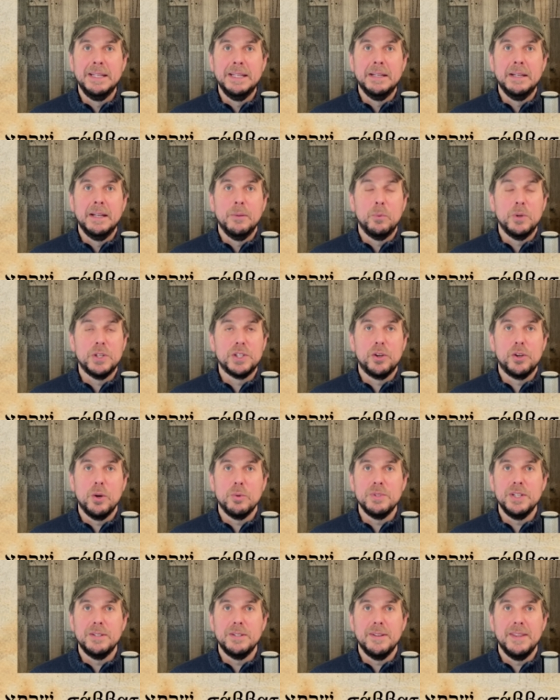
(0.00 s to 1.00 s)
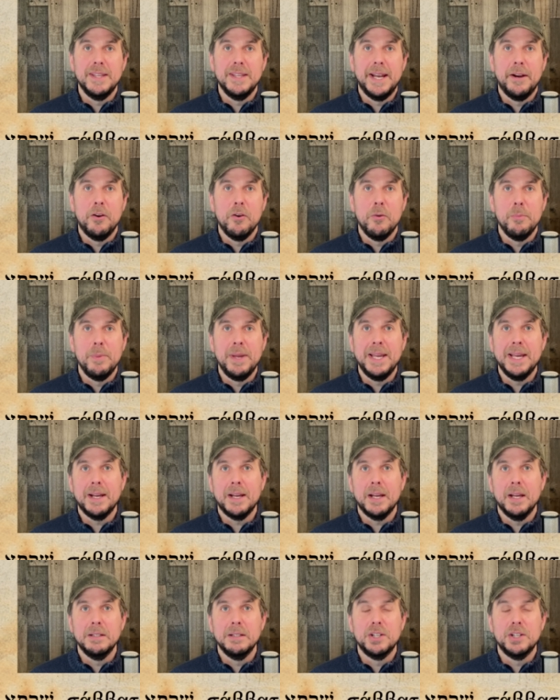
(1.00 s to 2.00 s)
which goes into the
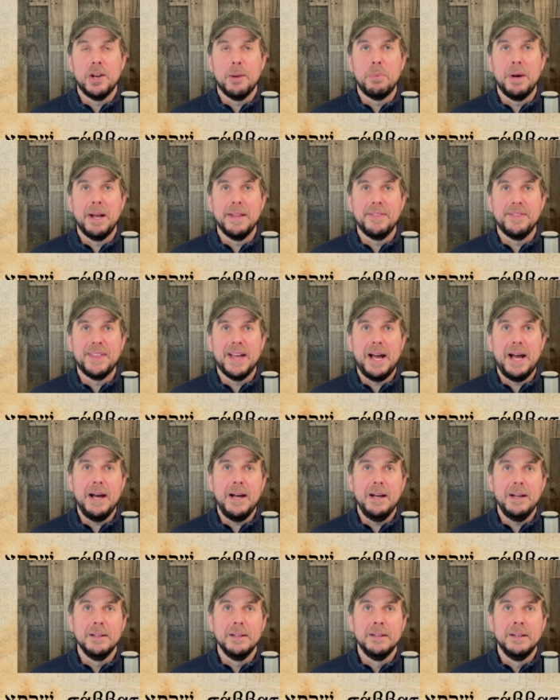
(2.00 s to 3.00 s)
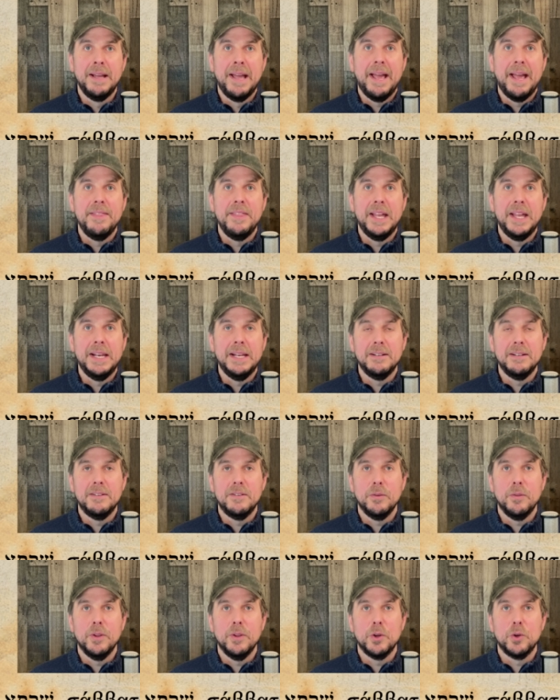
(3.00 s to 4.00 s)
Aramaic Shabbata, and then
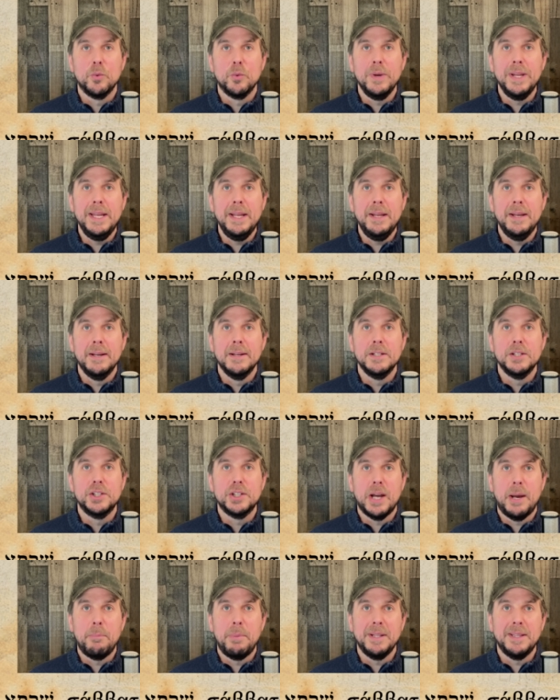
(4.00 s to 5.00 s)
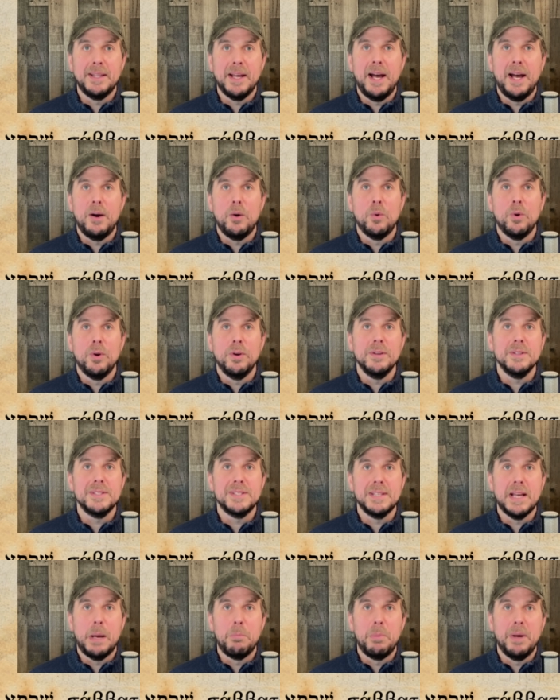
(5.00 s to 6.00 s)
into the Greek Shabbata or
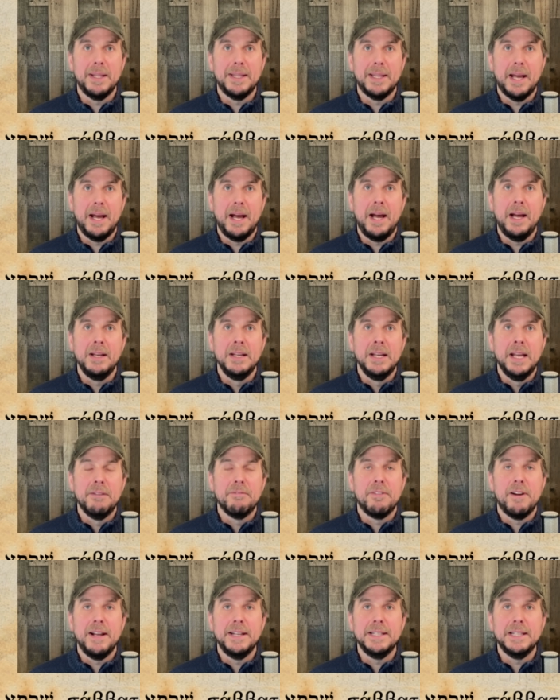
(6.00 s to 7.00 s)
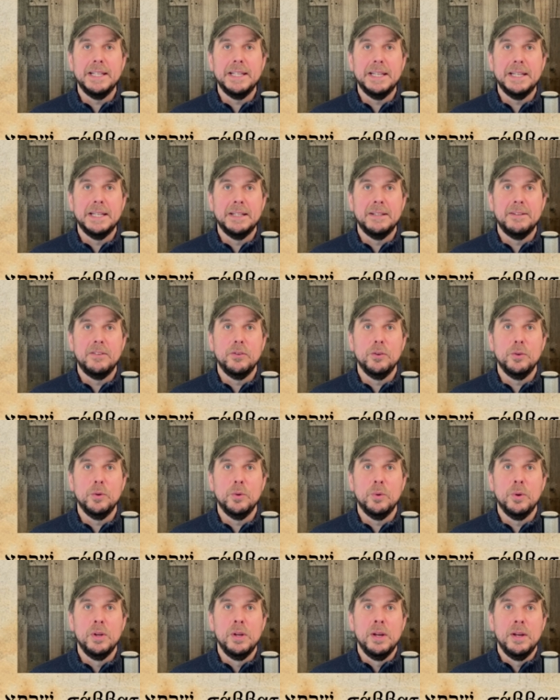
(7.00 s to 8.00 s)
Sabata. Finally,
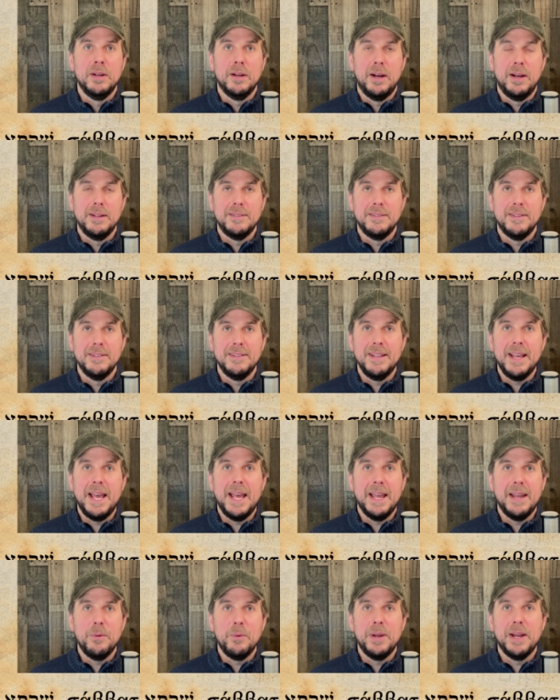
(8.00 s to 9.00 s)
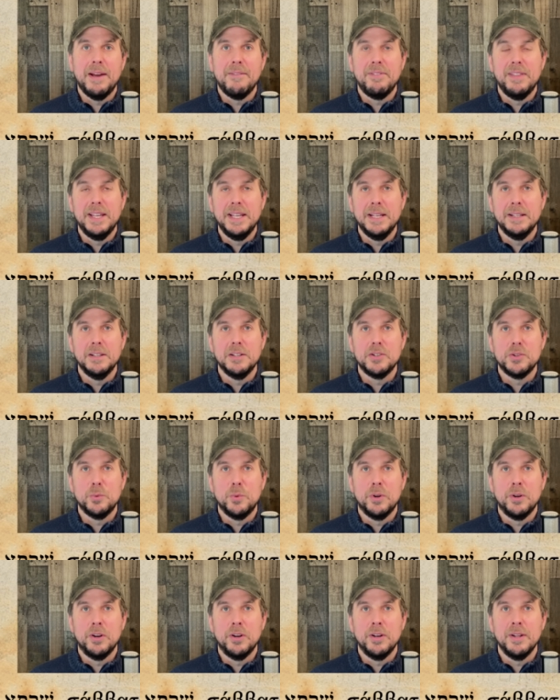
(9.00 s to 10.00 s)
into uh, today, we have the English word